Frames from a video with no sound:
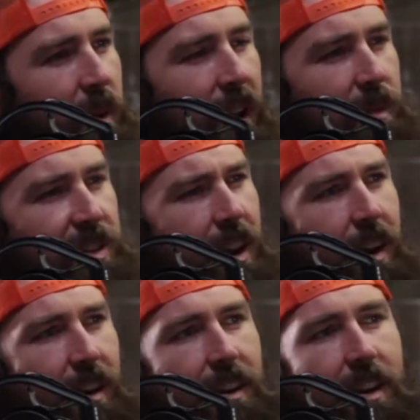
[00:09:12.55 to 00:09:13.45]
But I was
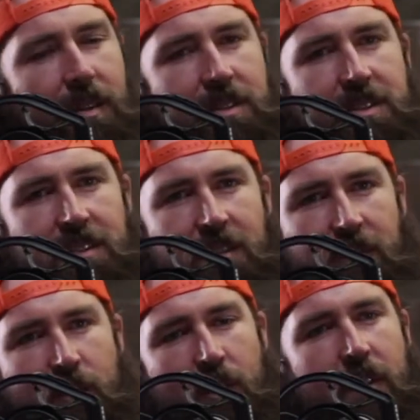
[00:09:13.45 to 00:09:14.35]
young. I was
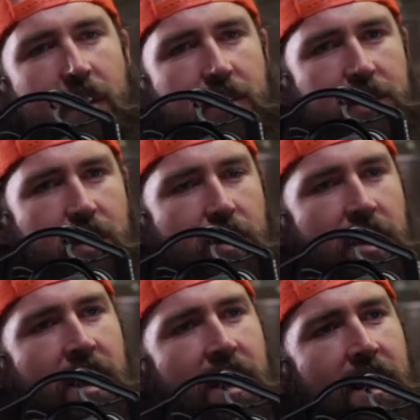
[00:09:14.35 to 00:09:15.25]
4 or 5 years old.
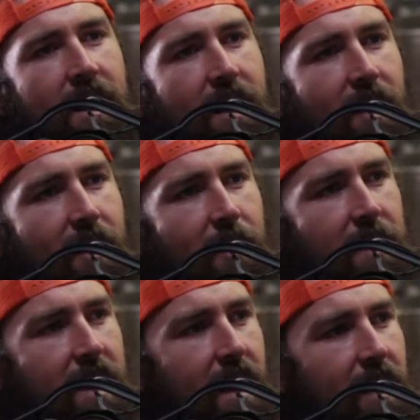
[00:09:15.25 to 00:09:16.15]

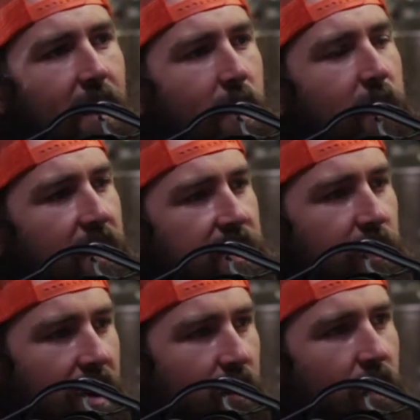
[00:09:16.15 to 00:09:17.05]
And then my parents
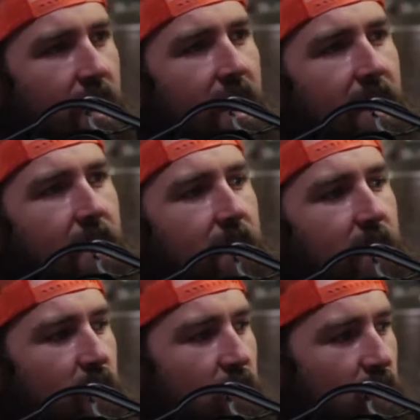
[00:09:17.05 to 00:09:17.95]
split, and
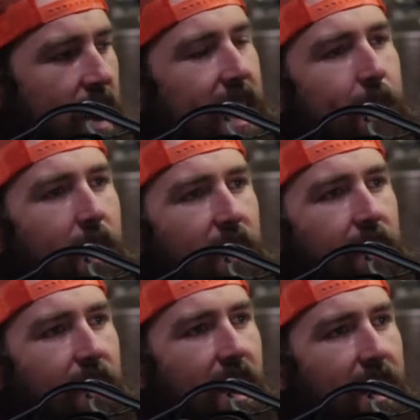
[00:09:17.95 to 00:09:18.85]
we came out to
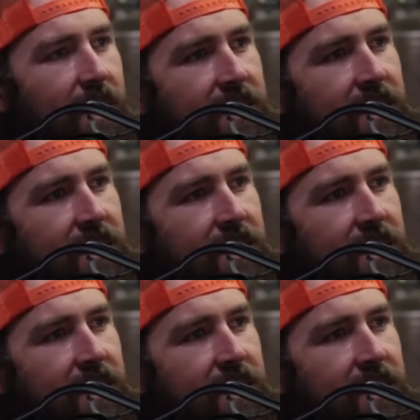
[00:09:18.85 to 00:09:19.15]
Phoenix.